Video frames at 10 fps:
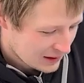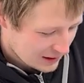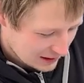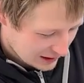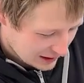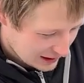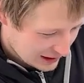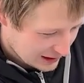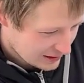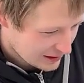
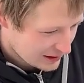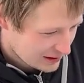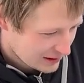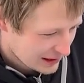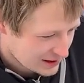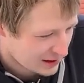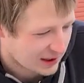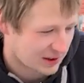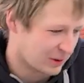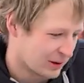And that's
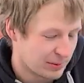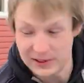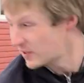not the only piece